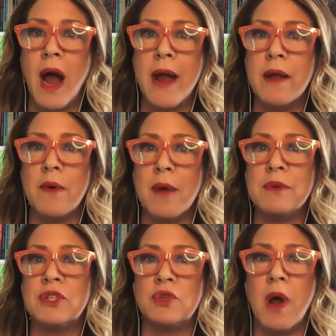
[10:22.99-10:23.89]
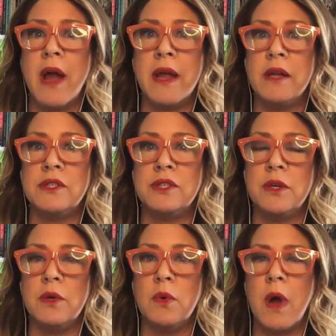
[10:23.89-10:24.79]
I I was trying
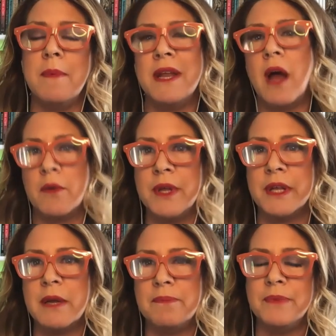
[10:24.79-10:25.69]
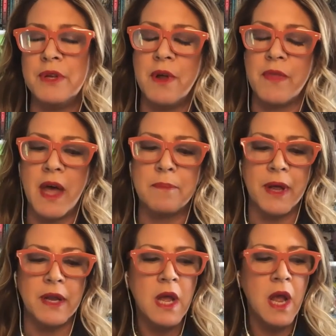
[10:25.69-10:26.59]
to I mean not really you know that but